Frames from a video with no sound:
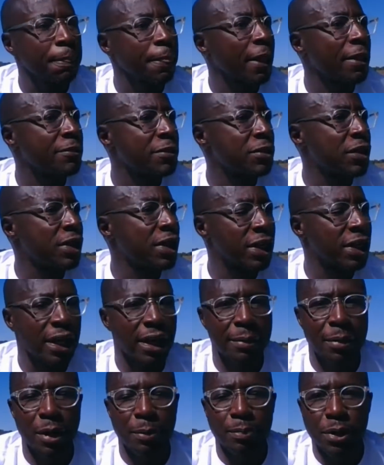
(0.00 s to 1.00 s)
if you really
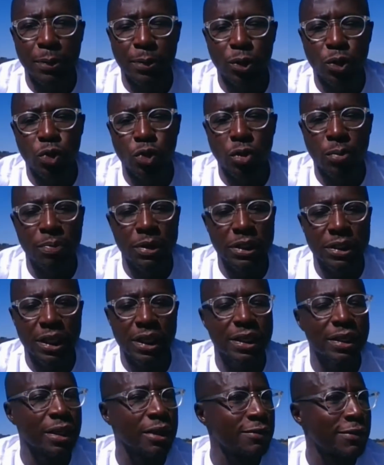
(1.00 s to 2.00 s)
care about people who have been
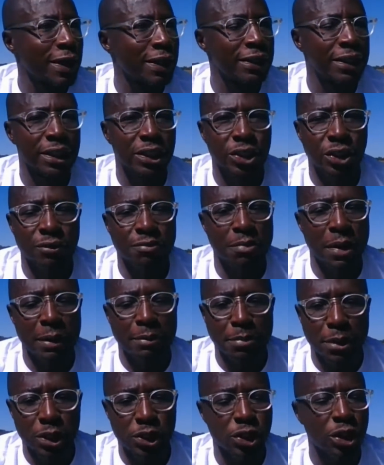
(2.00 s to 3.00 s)
taken advantage of by
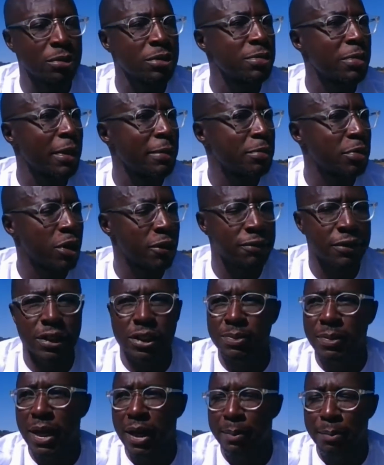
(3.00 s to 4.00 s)
bishops, by
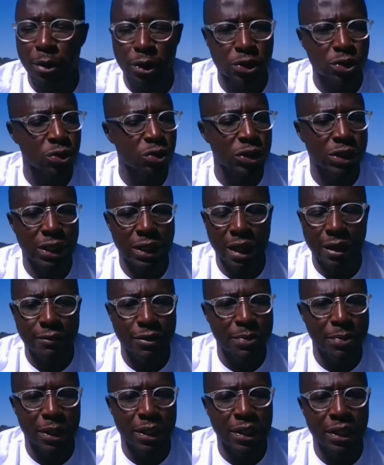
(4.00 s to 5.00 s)
prophets, by apostles and
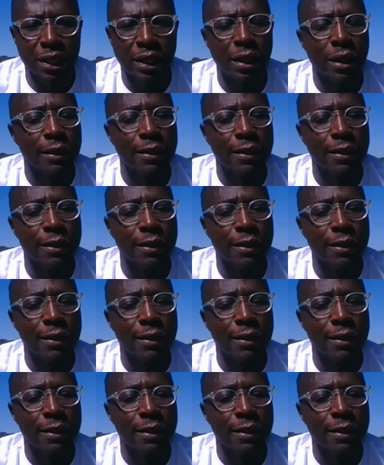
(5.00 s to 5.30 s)
everybody,